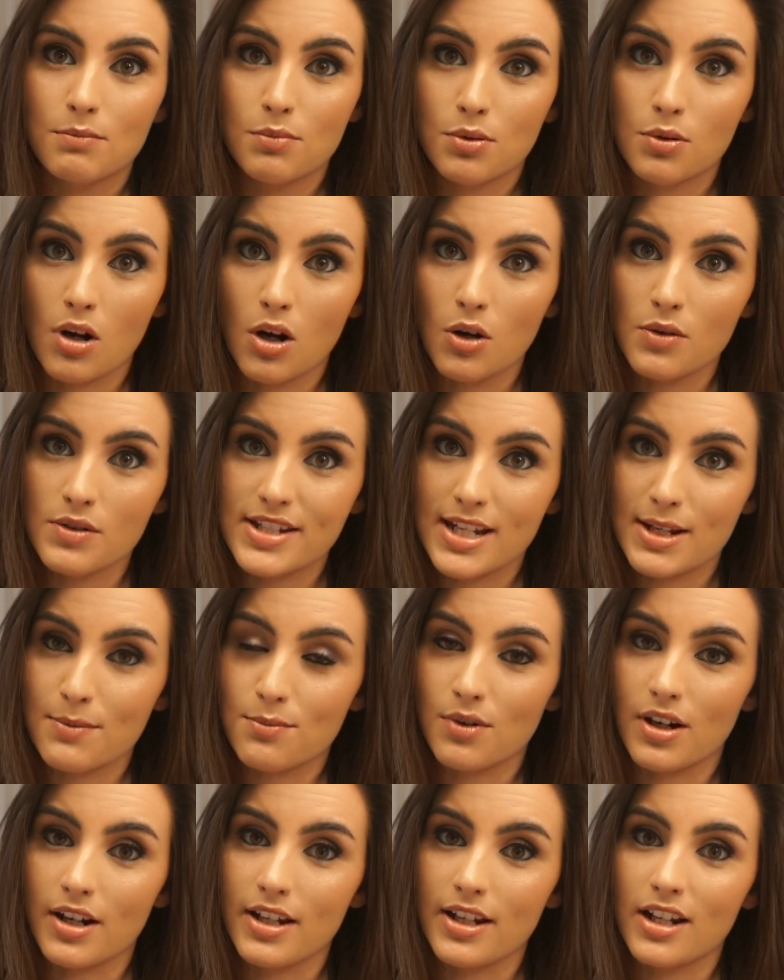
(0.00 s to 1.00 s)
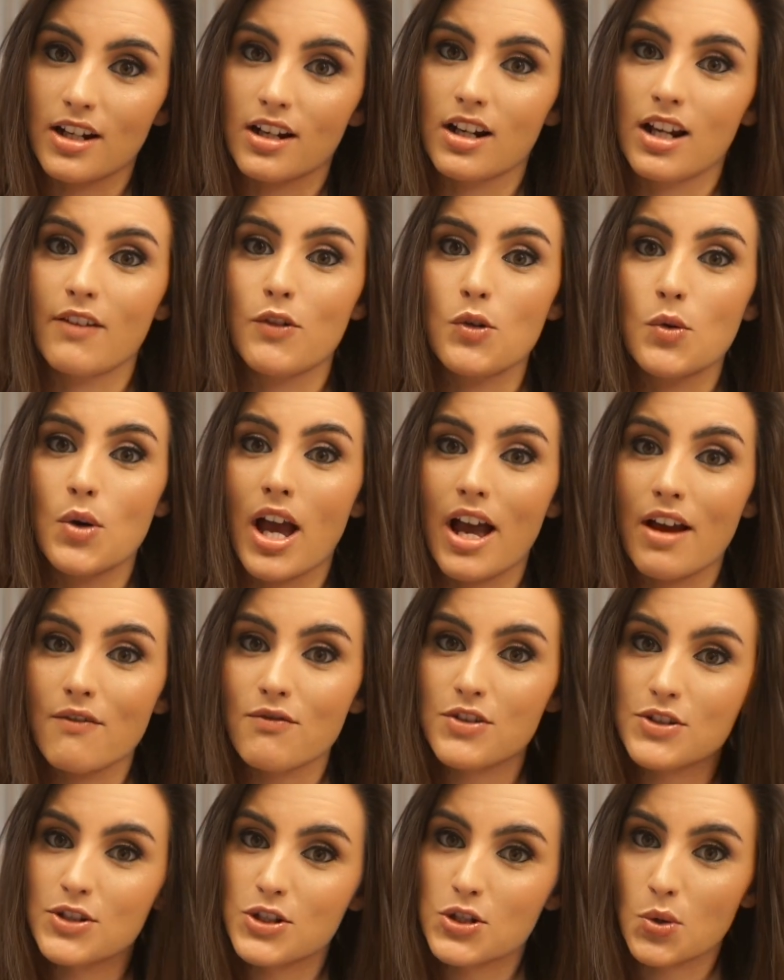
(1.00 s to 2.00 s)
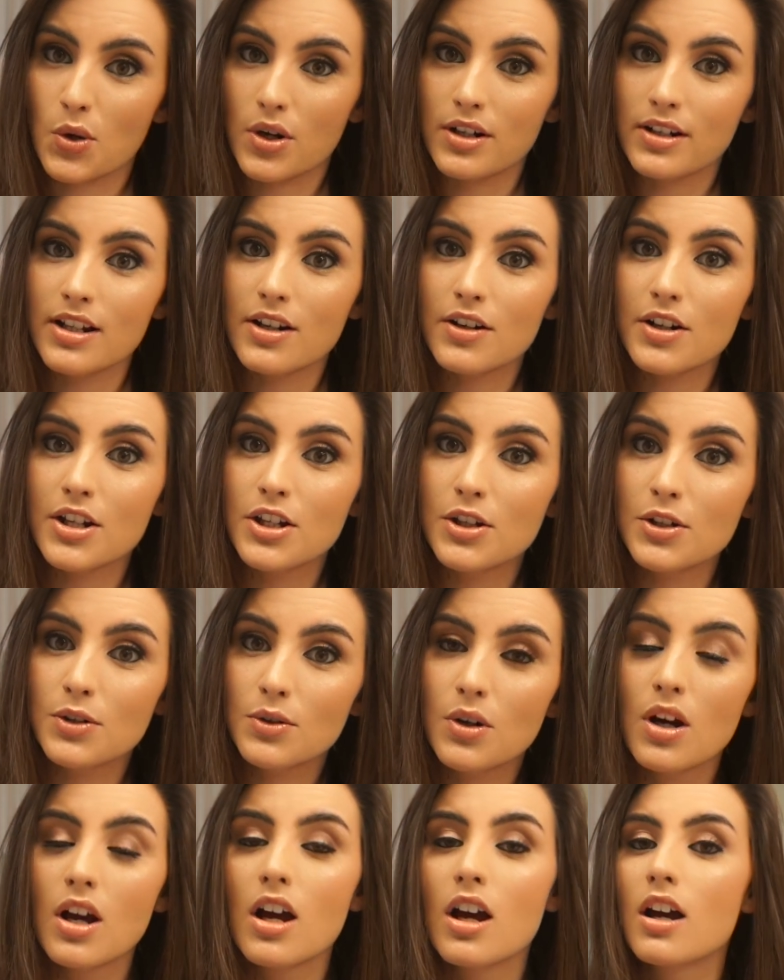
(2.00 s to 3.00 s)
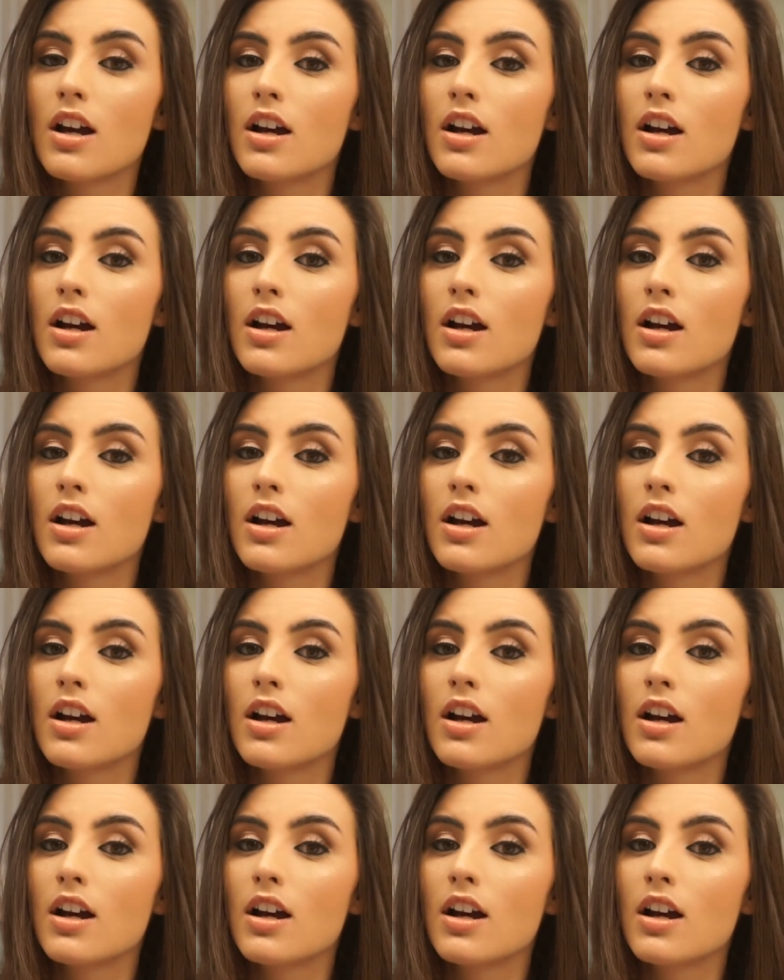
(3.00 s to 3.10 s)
pro tip right here, if you have the store near you,